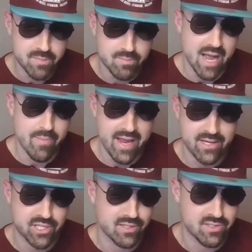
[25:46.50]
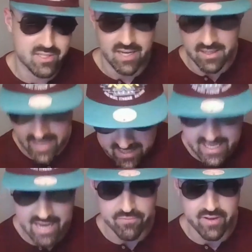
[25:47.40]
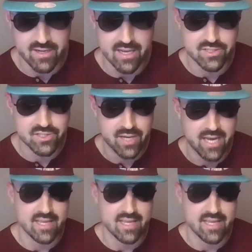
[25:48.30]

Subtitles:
some libations, get that fitness, get